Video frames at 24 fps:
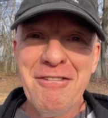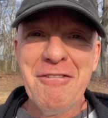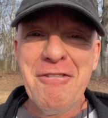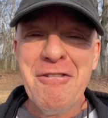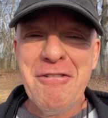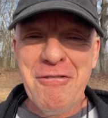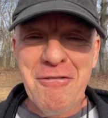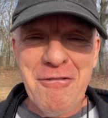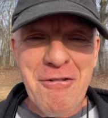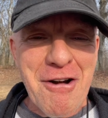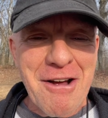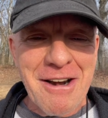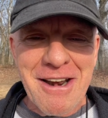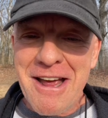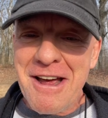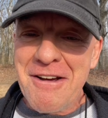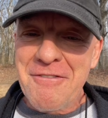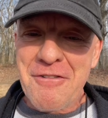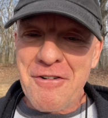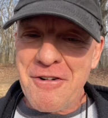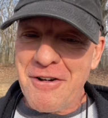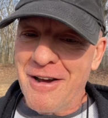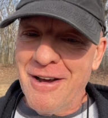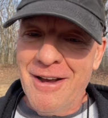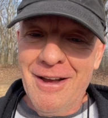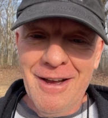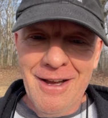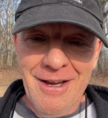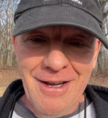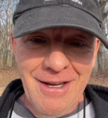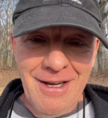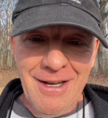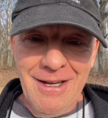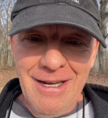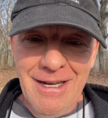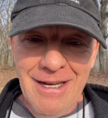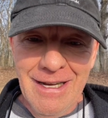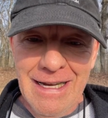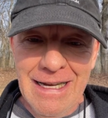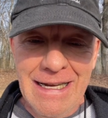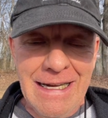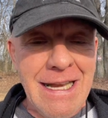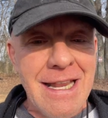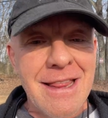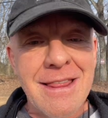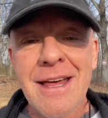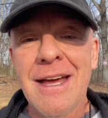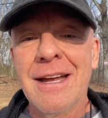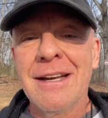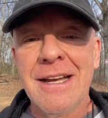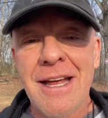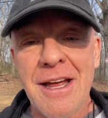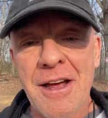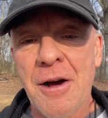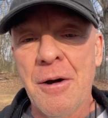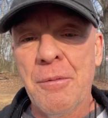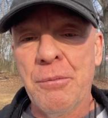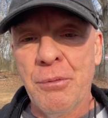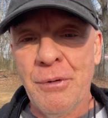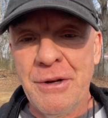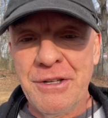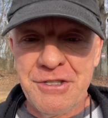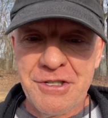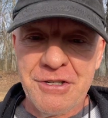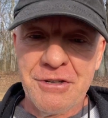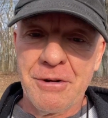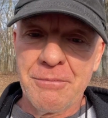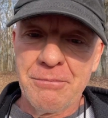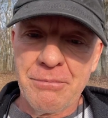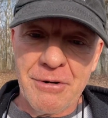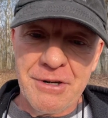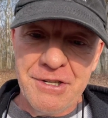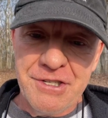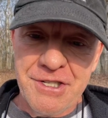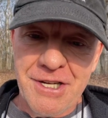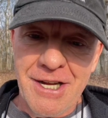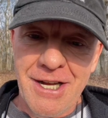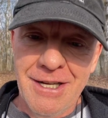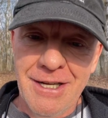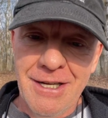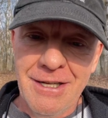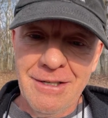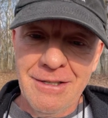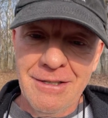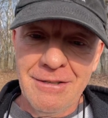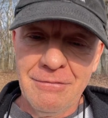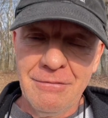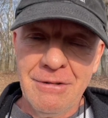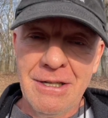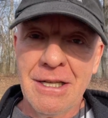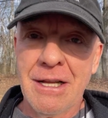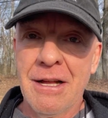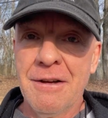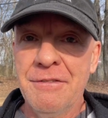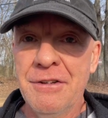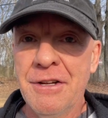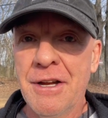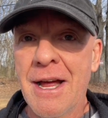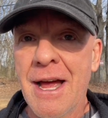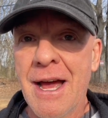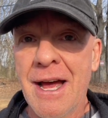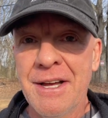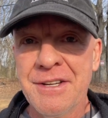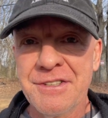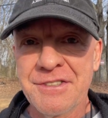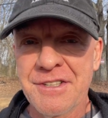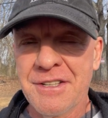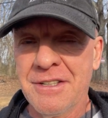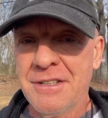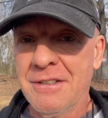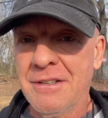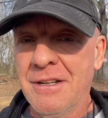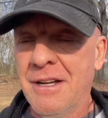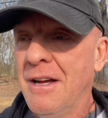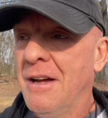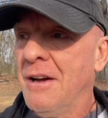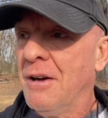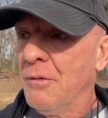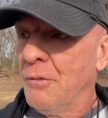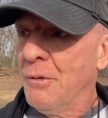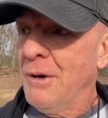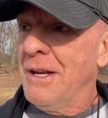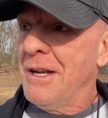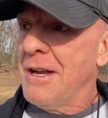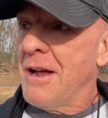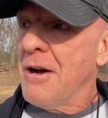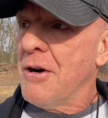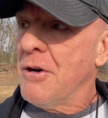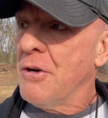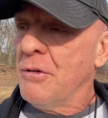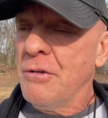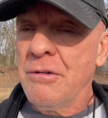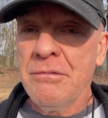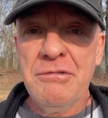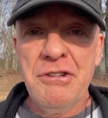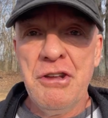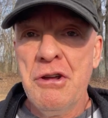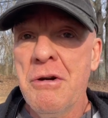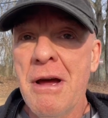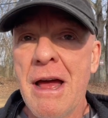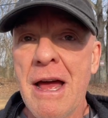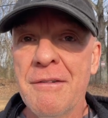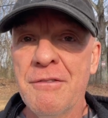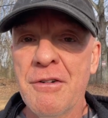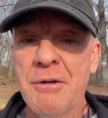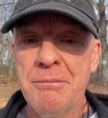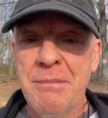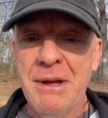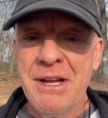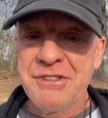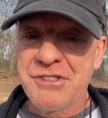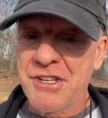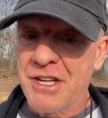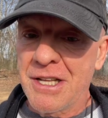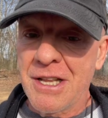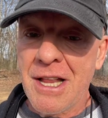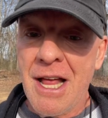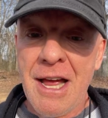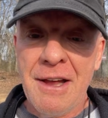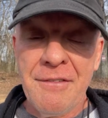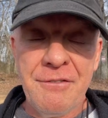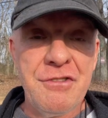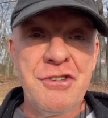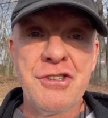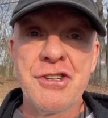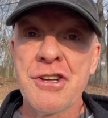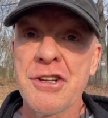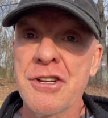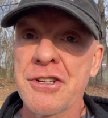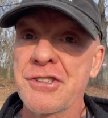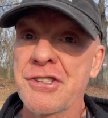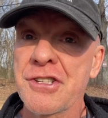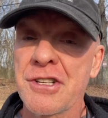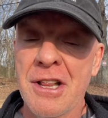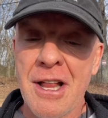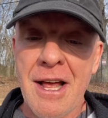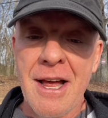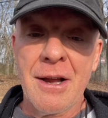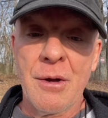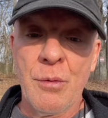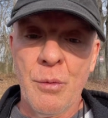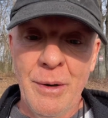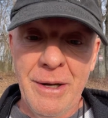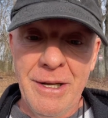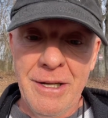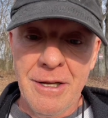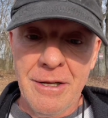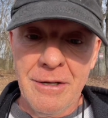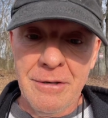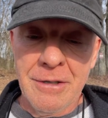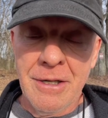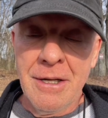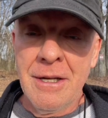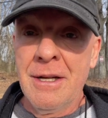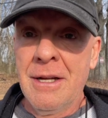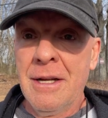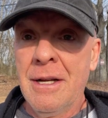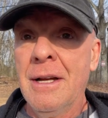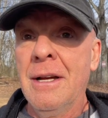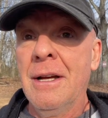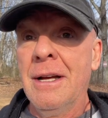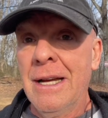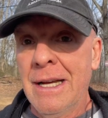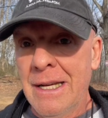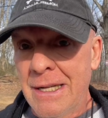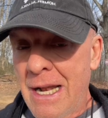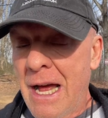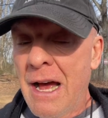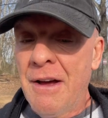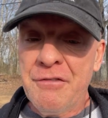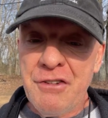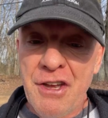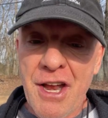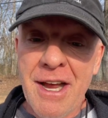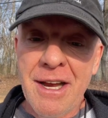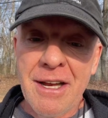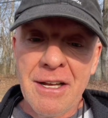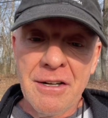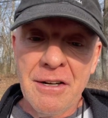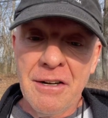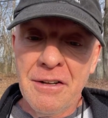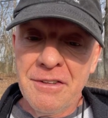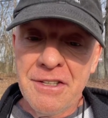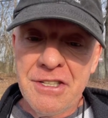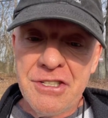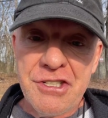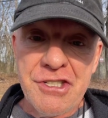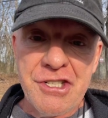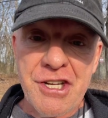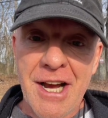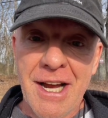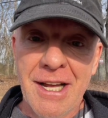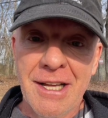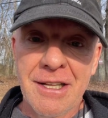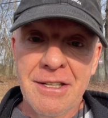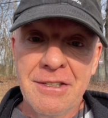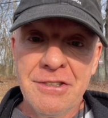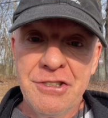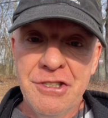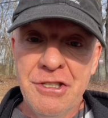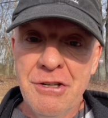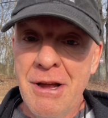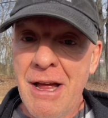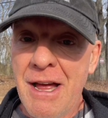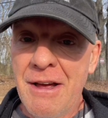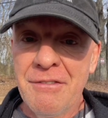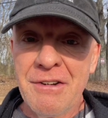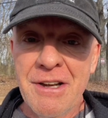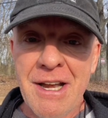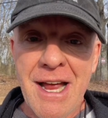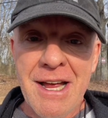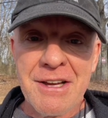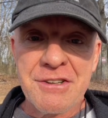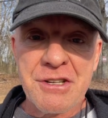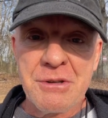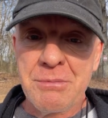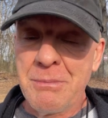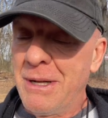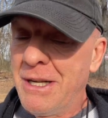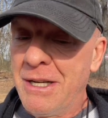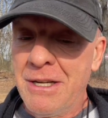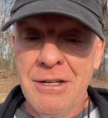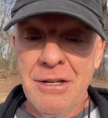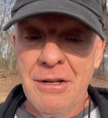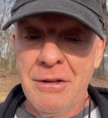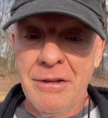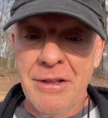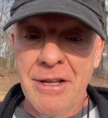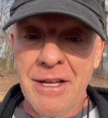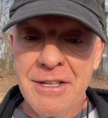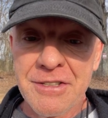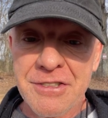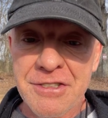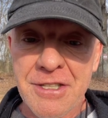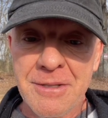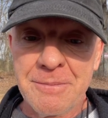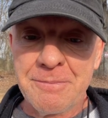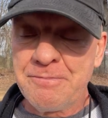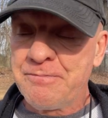Whatever. Anything to help, we'd sure appreciate it. We love you guys, and we know you have a busy life just like we do. And I've taken on this challenge. You haven't asked me to do this.